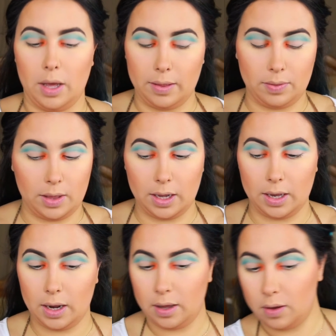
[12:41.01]
And
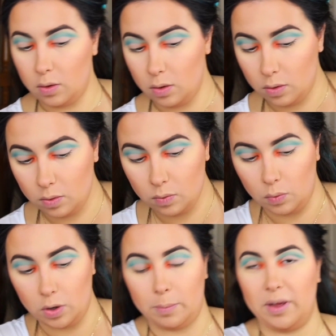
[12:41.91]
then
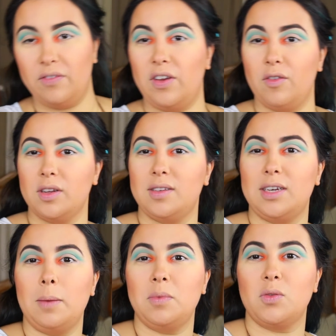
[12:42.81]
one of my favorite
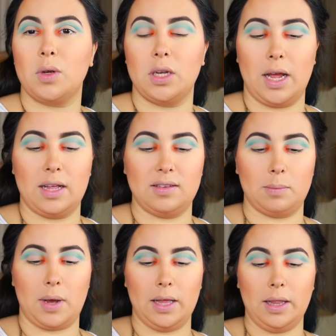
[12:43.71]
steps, we're going to add
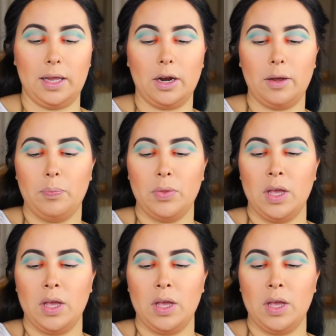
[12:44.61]
some highlighter.